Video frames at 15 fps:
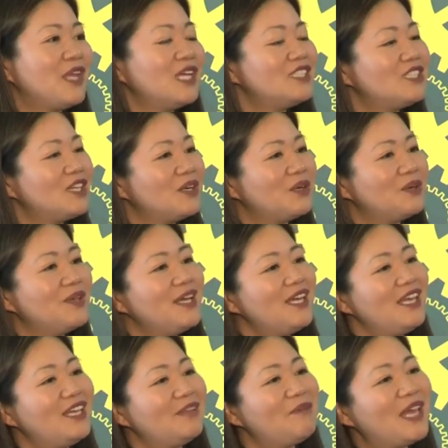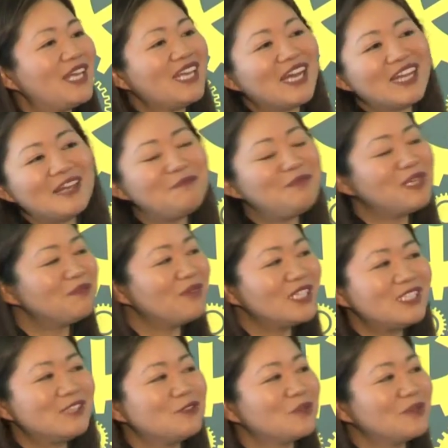So it may not have been
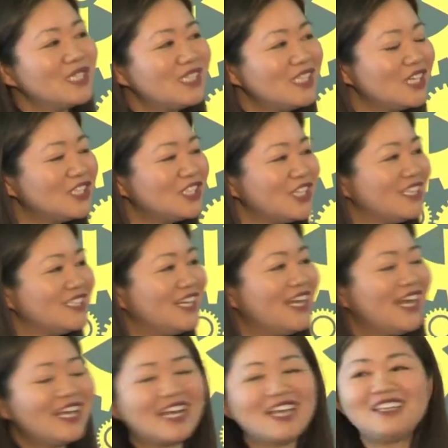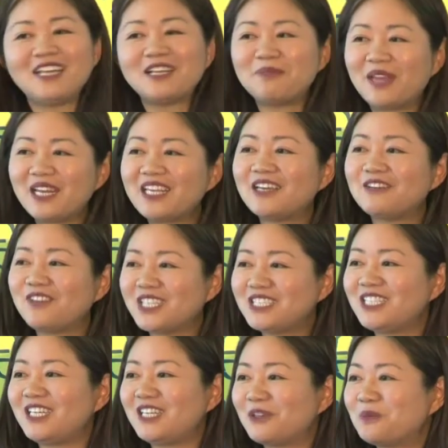much of a recession, and I think many of us
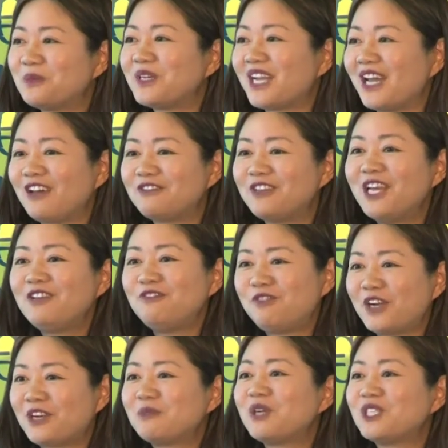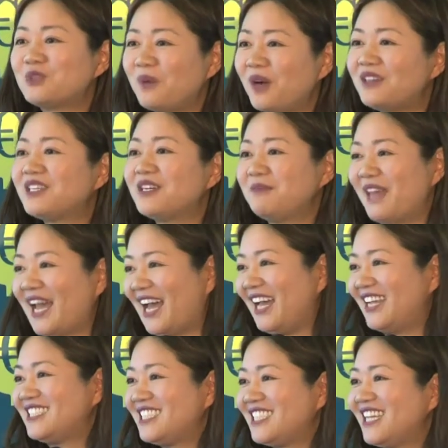here would have very much welcomed
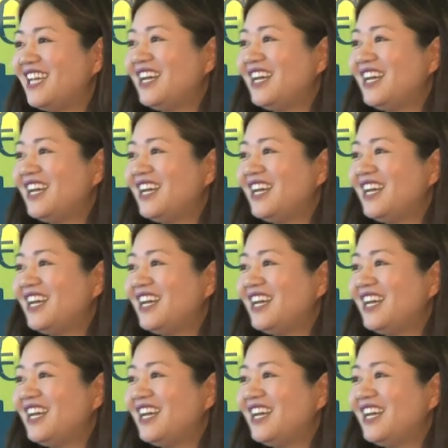that,